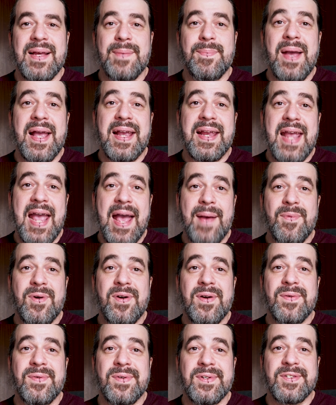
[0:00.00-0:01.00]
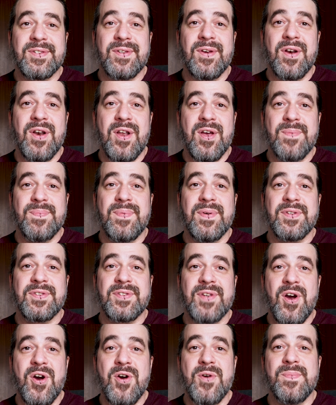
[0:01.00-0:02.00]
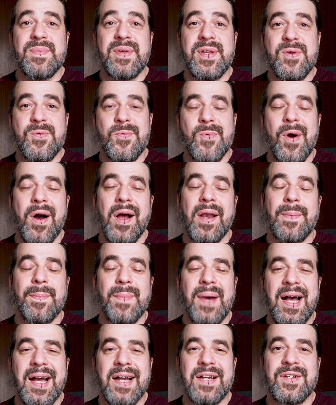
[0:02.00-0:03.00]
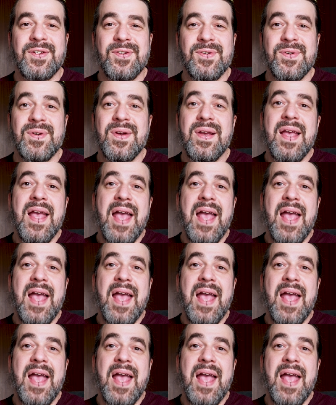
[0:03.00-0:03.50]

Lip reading: and my camera was the Olympus OMD1 Mark II,